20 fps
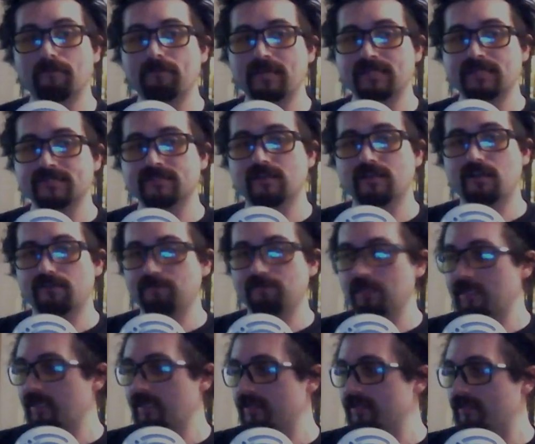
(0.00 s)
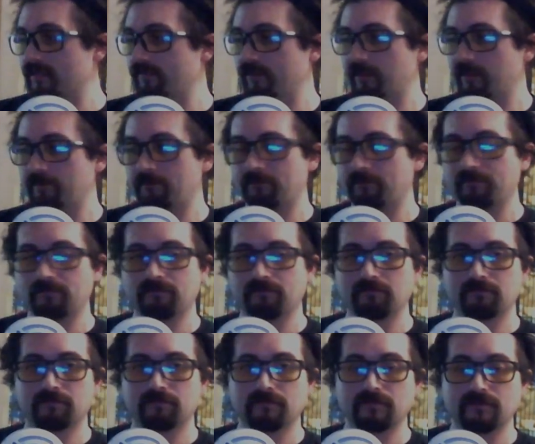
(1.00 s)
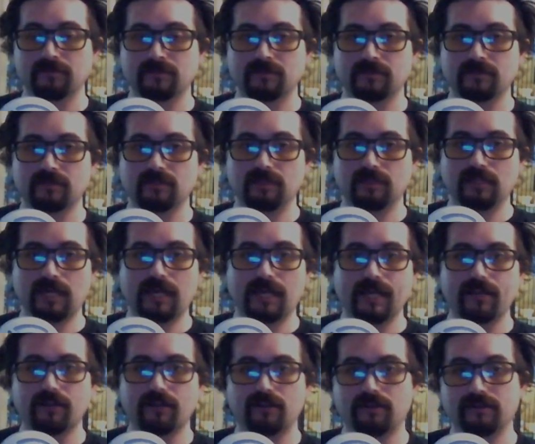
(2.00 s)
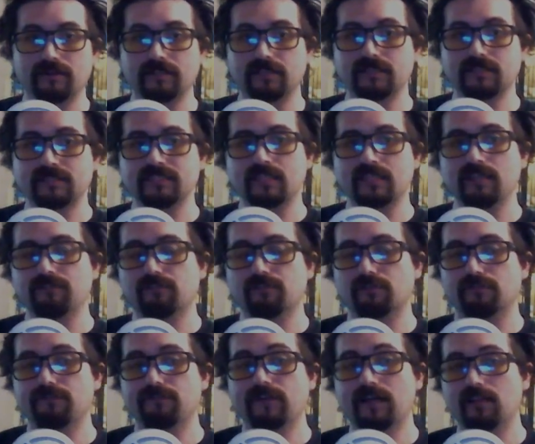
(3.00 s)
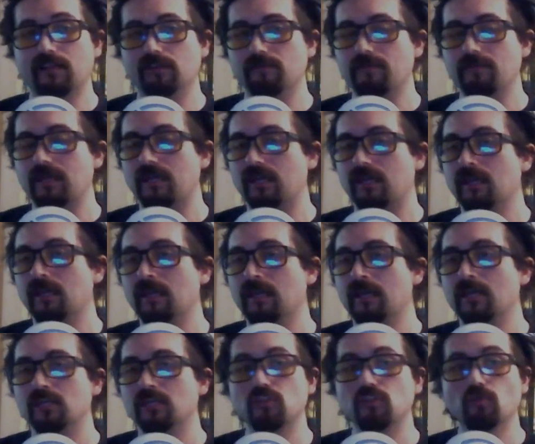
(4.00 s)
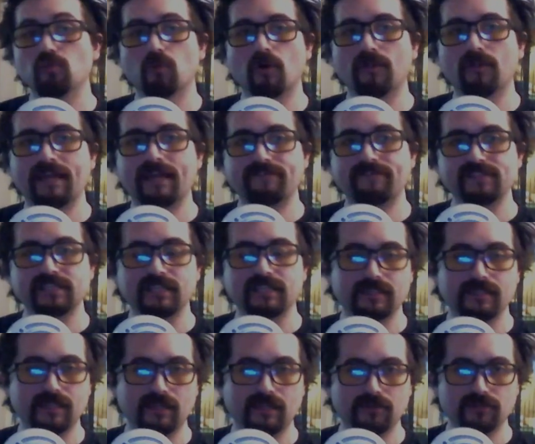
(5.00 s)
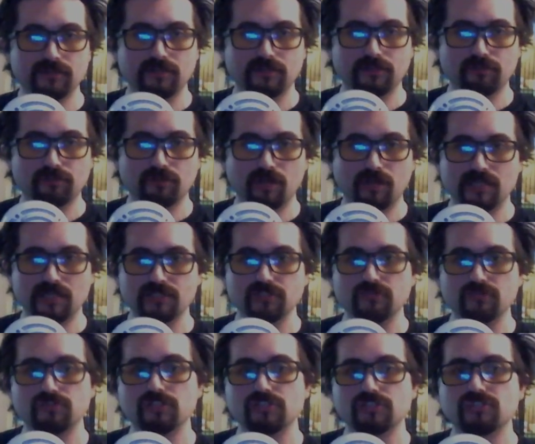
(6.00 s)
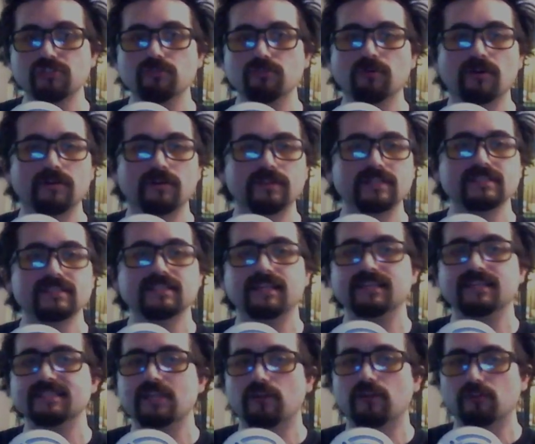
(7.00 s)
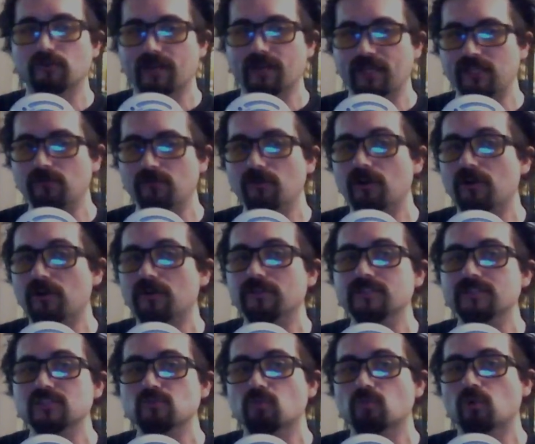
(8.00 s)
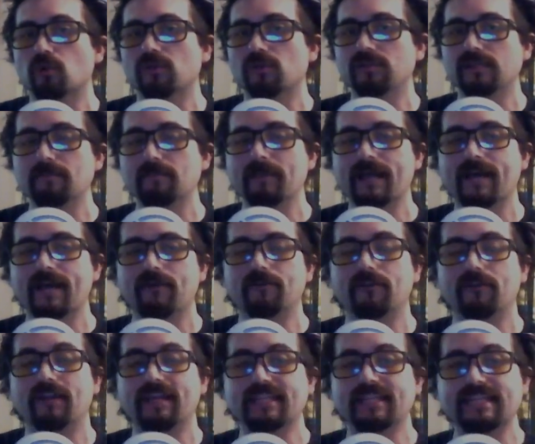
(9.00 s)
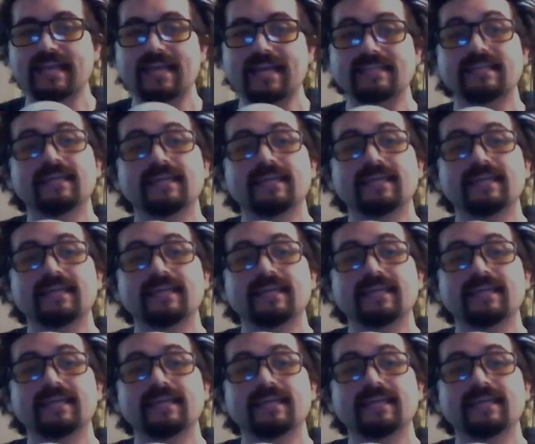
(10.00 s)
pissed off because of it. The liar, the deceiver, follow me. You won't have to get nailed to the cross. You just do all these things. I'll grant you all this worldly power, and yet